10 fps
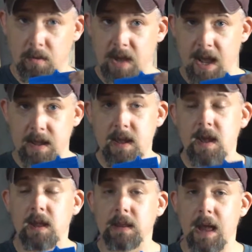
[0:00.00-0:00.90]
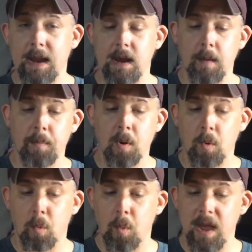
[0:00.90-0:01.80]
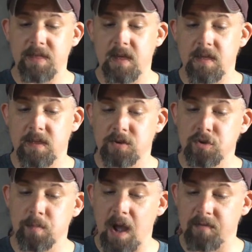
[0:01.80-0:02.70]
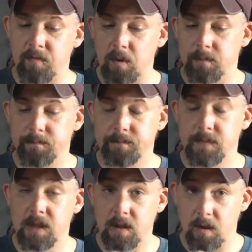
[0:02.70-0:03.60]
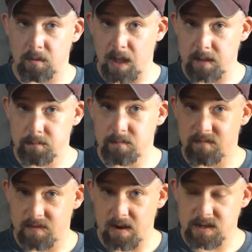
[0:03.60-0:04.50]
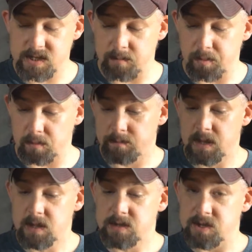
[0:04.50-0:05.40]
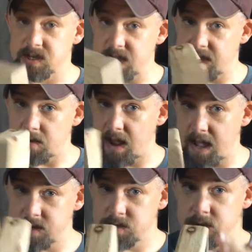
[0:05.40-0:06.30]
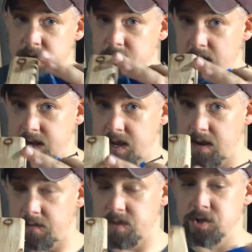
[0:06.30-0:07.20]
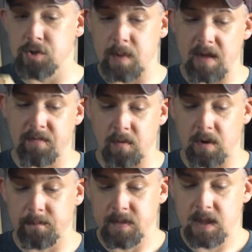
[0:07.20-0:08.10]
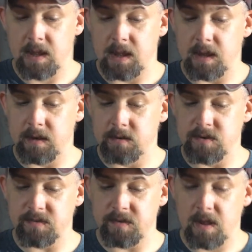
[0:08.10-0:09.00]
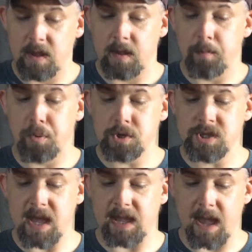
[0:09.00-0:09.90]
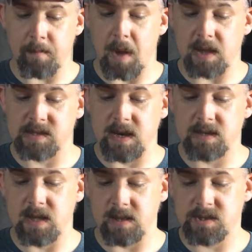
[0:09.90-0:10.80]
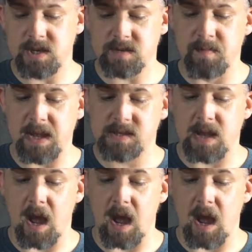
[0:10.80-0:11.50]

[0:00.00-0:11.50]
okay, line up with the 2x4, okay? Very simple. So you take your edge right here of the 2x4 and you just push that gang box in until it just makes